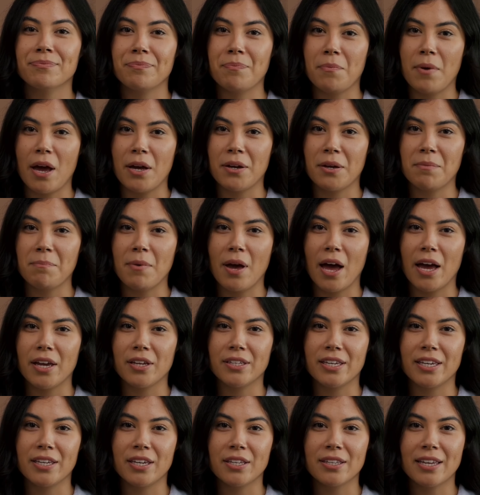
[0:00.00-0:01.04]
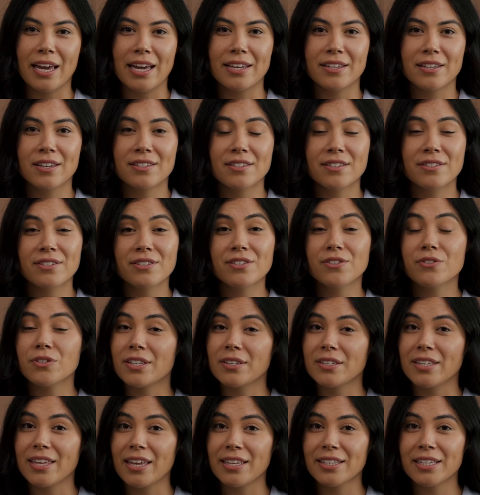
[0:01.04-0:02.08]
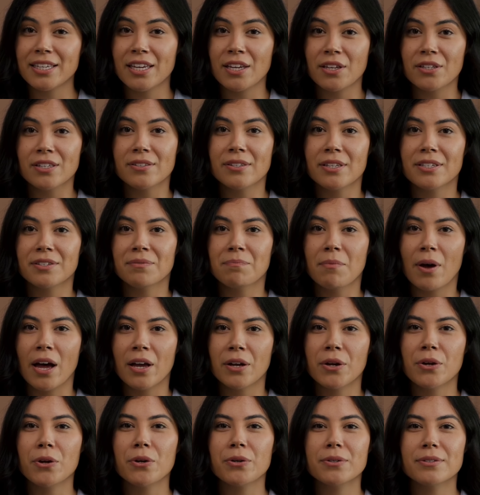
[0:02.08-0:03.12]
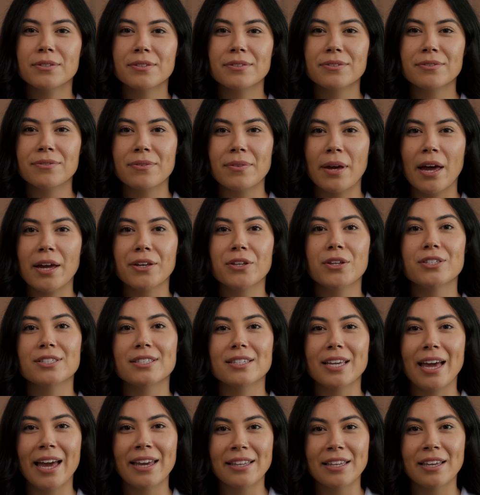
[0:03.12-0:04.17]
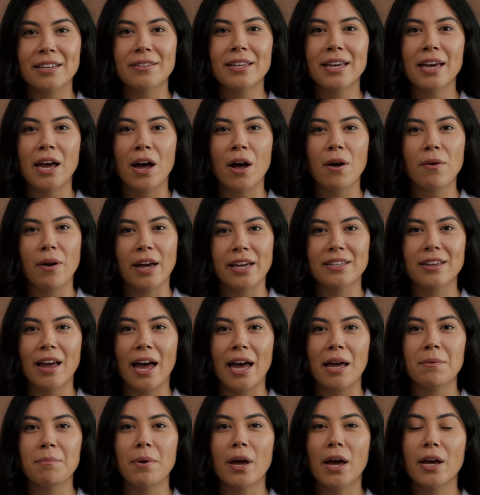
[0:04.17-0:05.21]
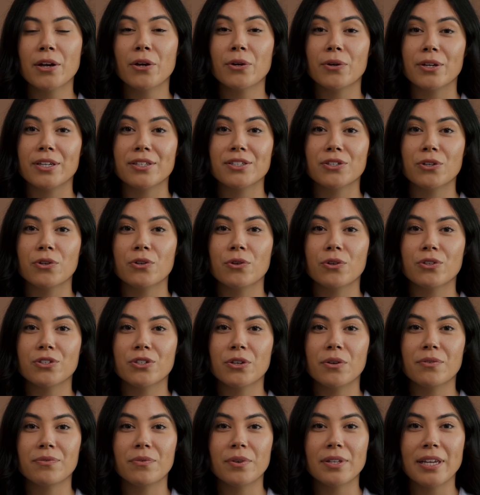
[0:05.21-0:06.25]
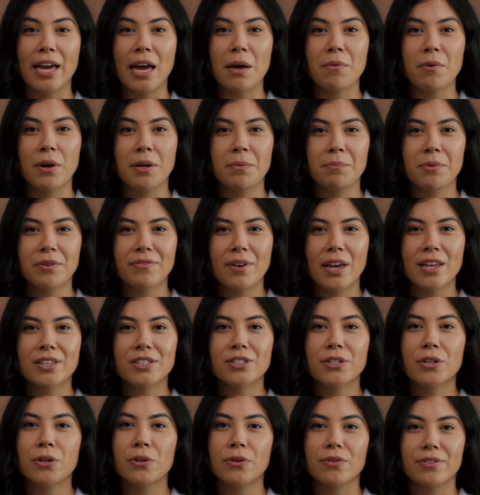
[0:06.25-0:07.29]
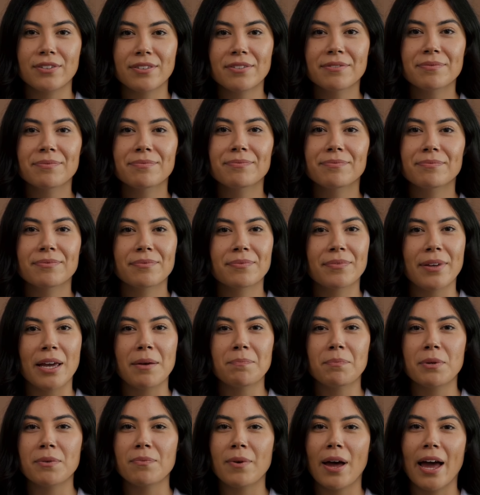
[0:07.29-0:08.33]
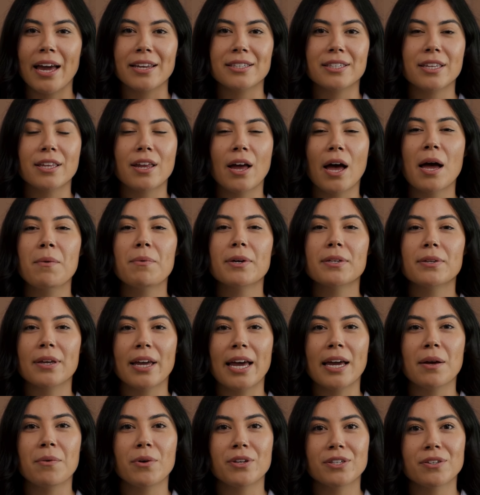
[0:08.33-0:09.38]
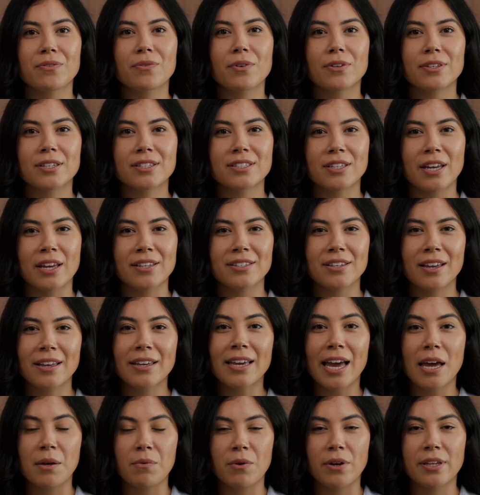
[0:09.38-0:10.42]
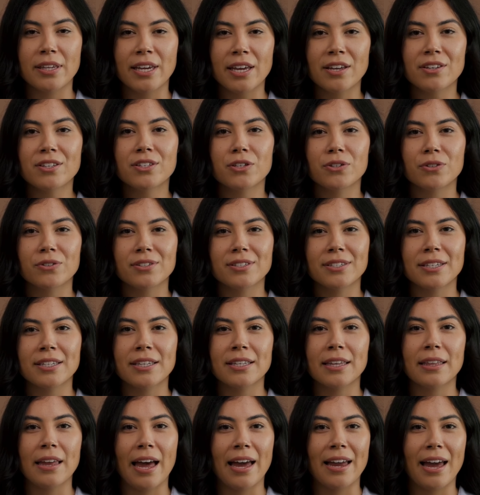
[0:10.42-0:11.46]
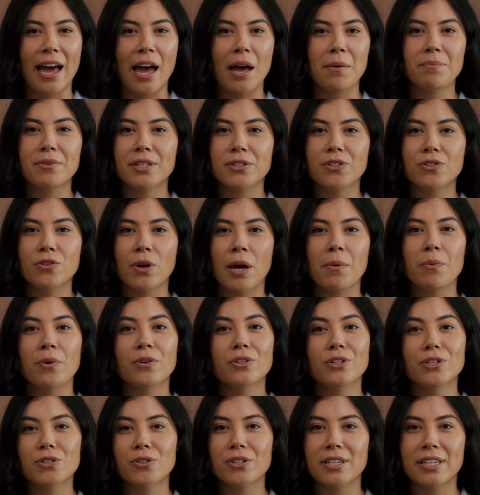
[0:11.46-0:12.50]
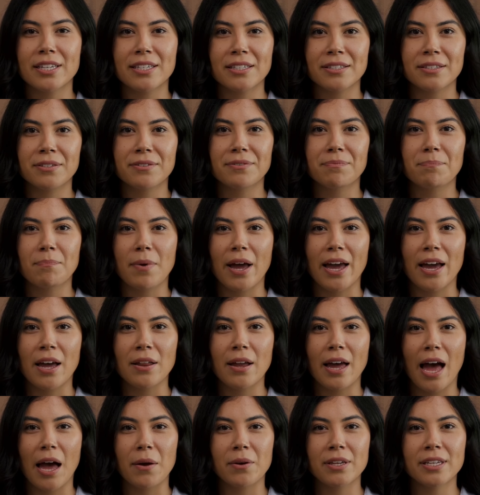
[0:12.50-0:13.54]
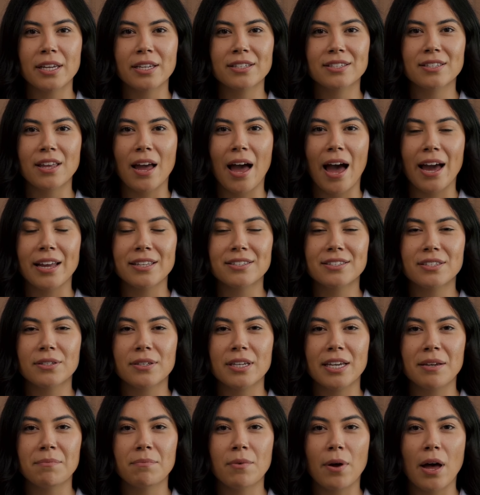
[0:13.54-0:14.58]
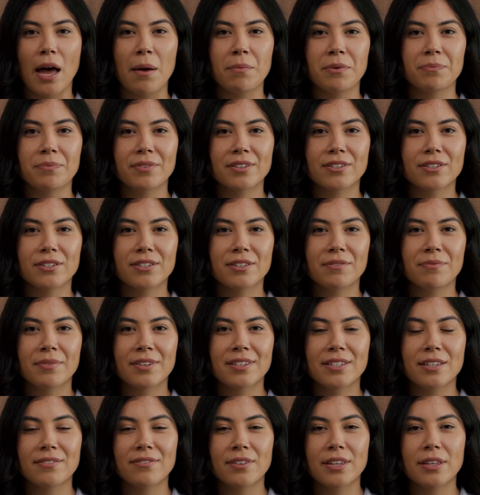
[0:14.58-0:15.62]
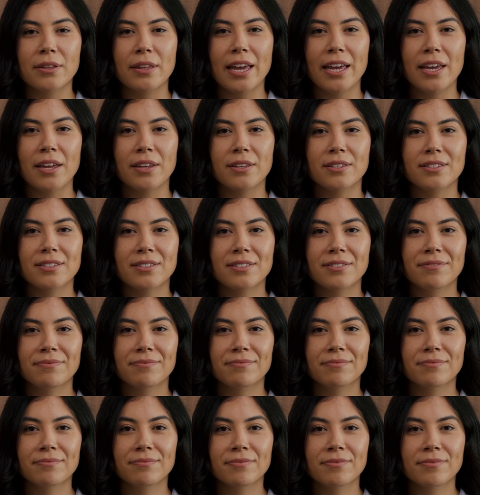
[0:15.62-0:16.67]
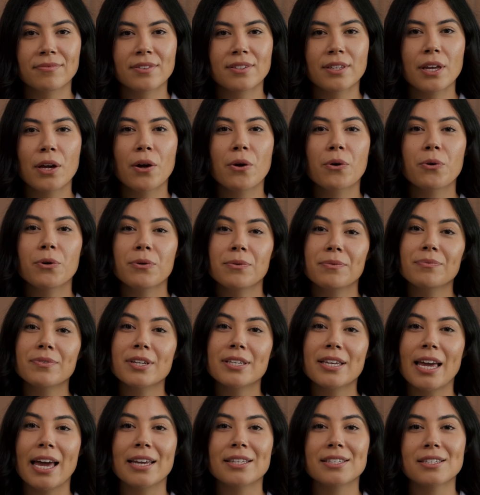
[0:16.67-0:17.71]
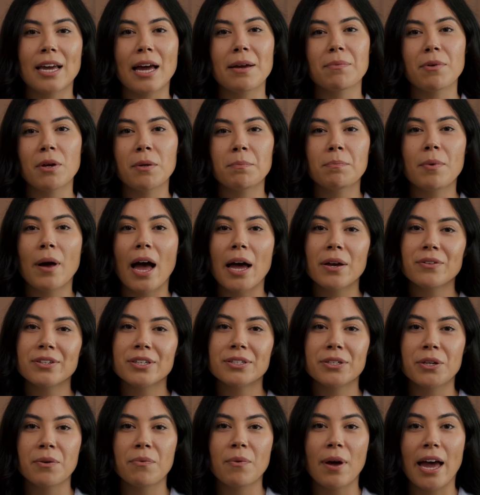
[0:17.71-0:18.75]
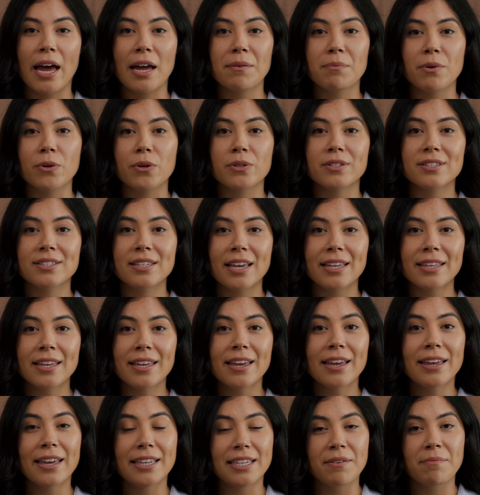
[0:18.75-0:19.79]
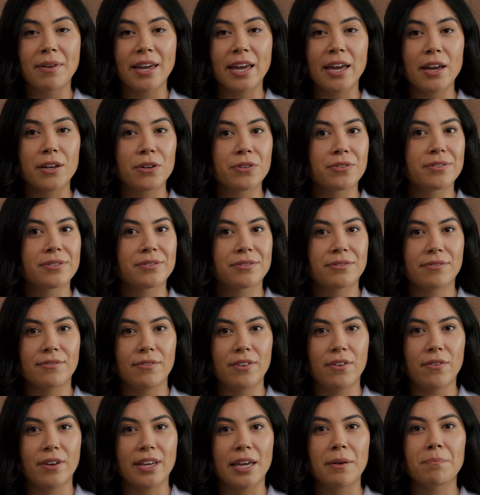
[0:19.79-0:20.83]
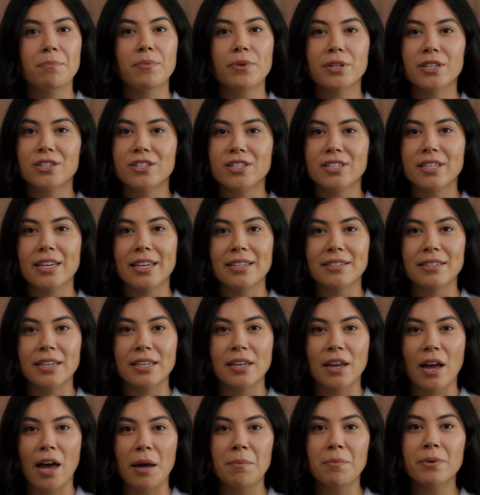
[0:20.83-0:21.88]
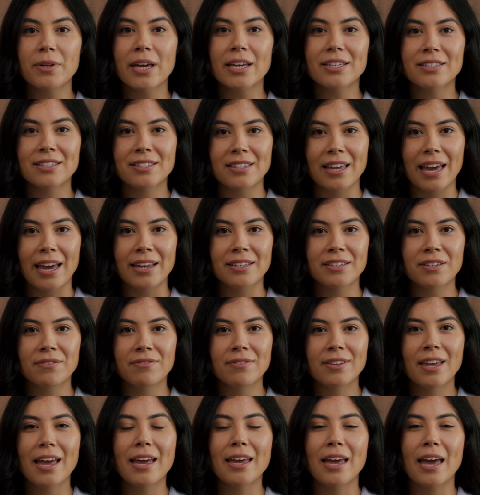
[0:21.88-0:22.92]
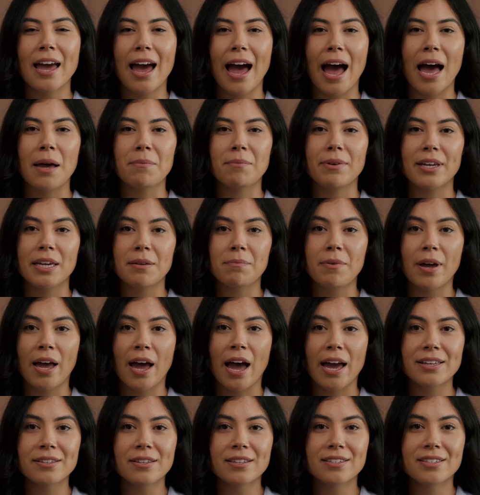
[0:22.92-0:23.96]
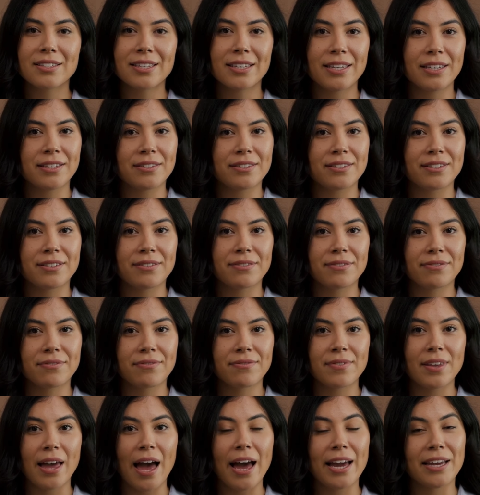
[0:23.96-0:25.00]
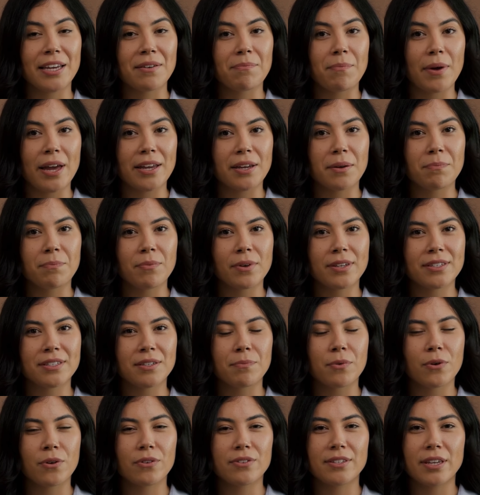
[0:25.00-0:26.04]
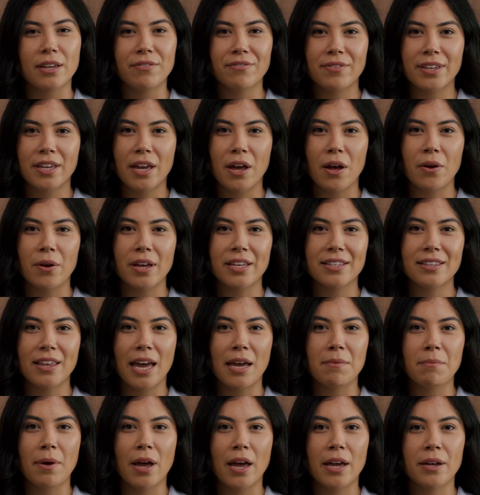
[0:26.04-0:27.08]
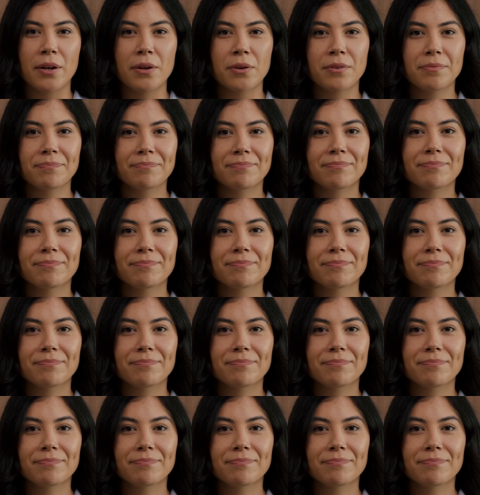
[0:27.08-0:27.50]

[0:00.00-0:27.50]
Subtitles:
While the modern internet doesn't strictly adhere to this model, understanding the OSI model is crucial for network professionals. It provides a common language for discussing network issues and helps in troubleshooting by allowing us to isolate problems to specific layers. So, the next time you're browsing the web or sending an email, you can appreciate the complex dance of data happening behind the scenes, guided by the principles of the OSI model.